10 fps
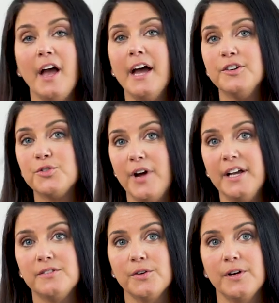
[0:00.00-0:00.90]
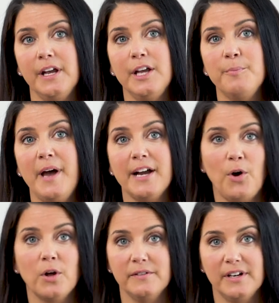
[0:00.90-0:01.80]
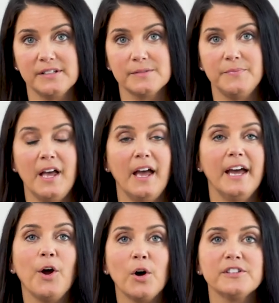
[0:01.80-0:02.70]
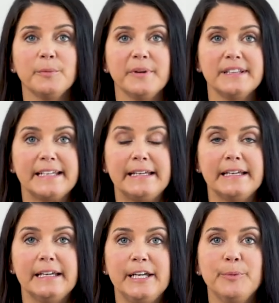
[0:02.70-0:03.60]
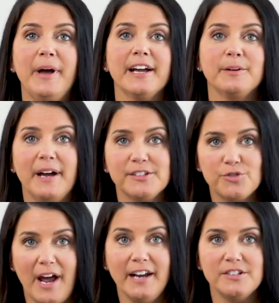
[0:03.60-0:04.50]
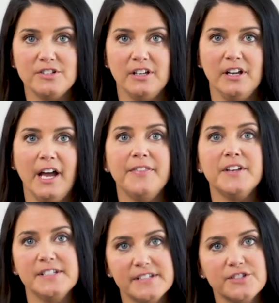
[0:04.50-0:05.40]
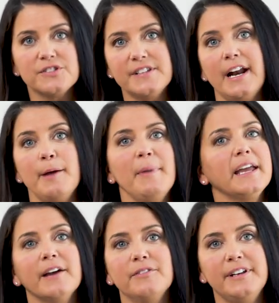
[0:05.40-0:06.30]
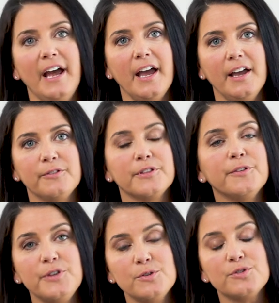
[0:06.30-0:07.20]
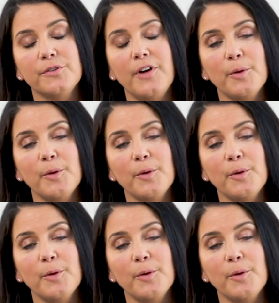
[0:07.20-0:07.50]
and trends are going to impact all of us and ultimately impact my strategy and the decisions that I make every day for the future of